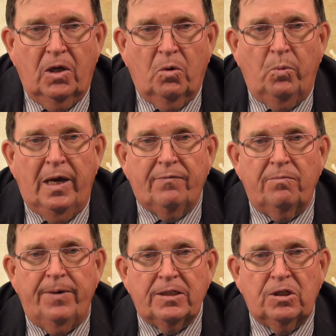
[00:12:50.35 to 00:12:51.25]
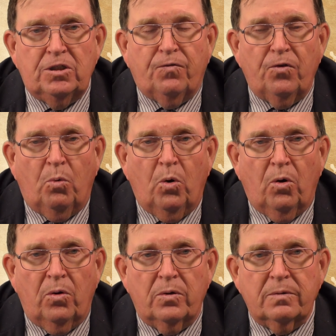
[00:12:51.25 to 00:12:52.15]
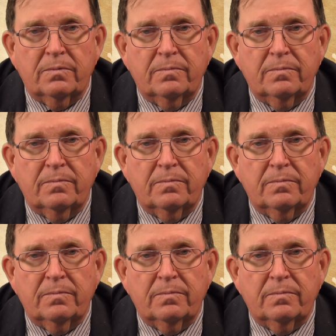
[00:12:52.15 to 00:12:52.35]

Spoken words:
we have a message for the world.